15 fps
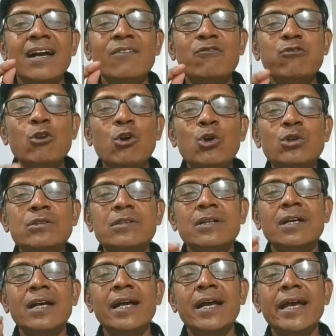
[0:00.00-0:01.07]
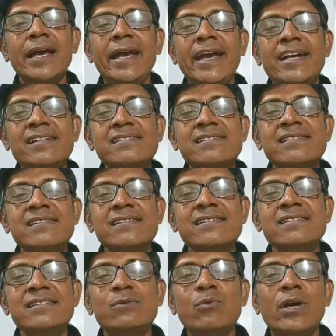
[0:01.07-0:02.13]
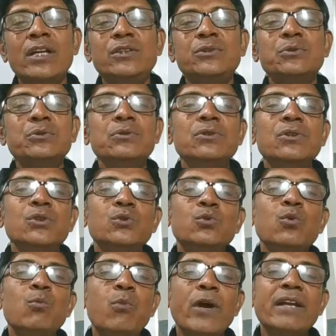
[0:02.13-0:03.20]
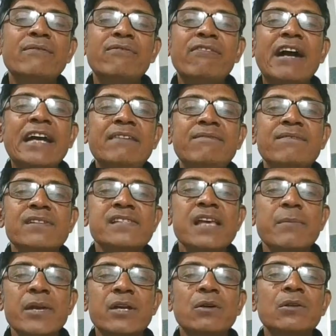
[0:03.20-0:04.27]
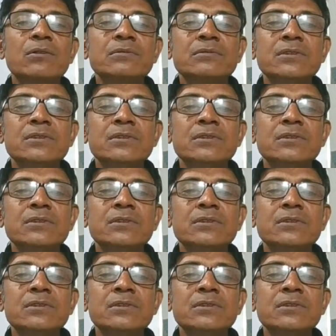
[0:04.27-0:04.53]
float x equal to 2.5 semicolon,